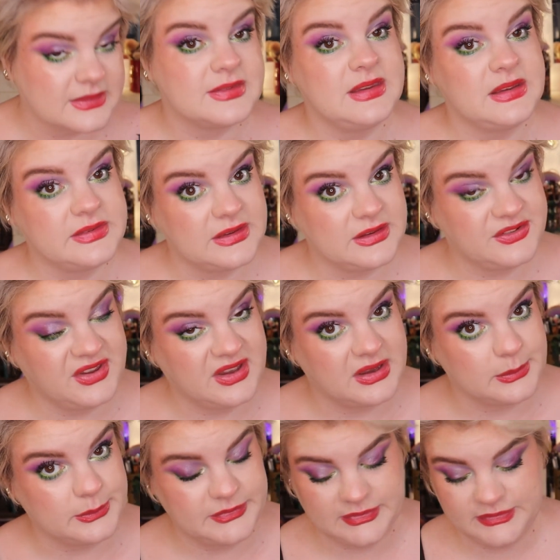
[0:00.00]
16
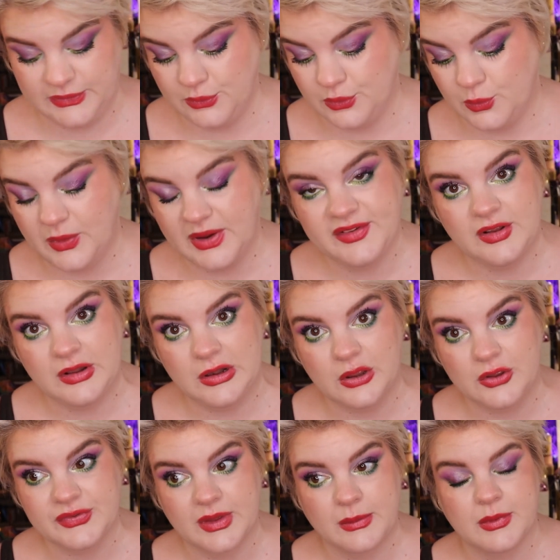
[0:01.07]
times, so quite a
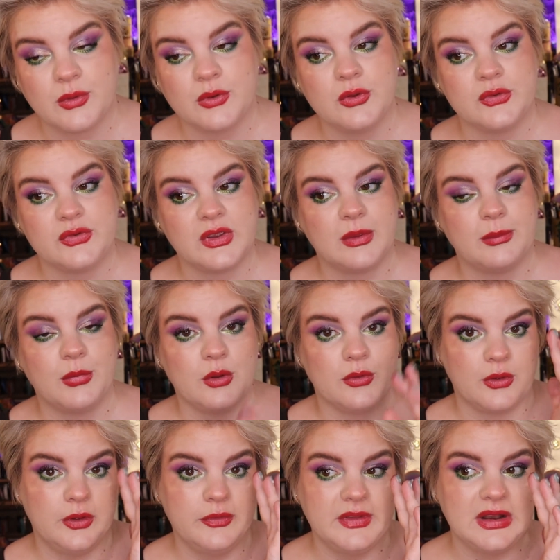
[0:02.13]
lot. I've been using it
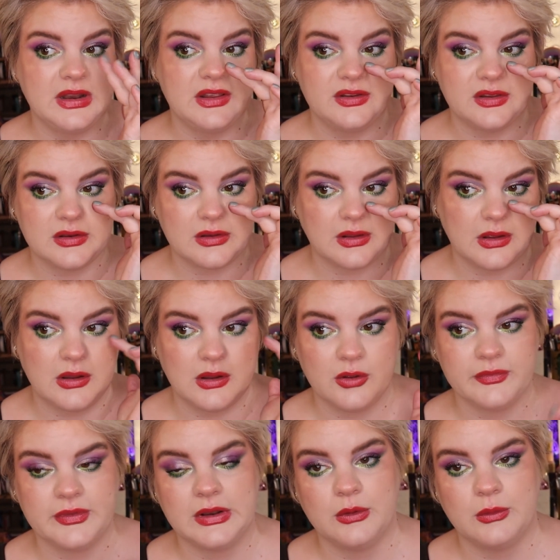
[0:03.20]
both on the lid and
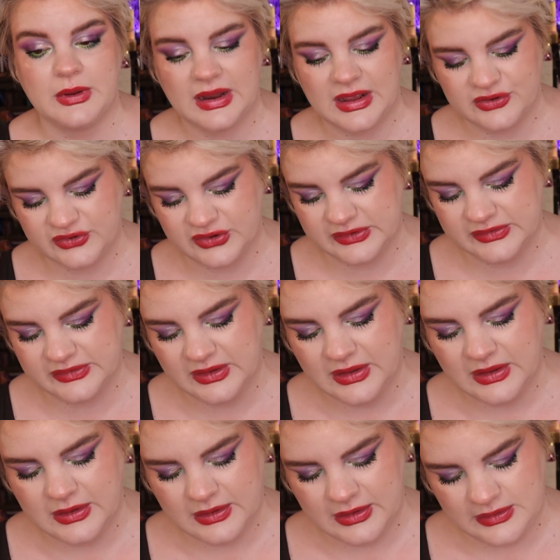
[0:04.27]
on the lower lashes.
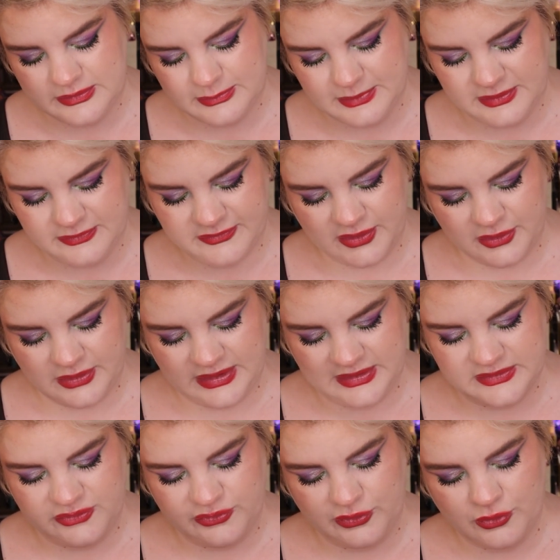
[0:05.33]
It's been very
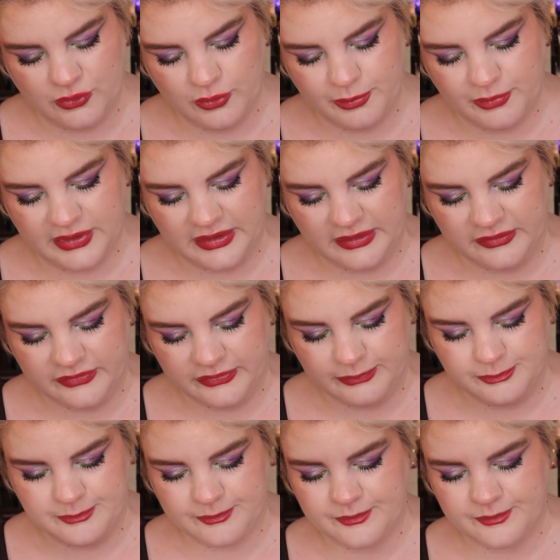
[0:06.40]
easy to incorporate.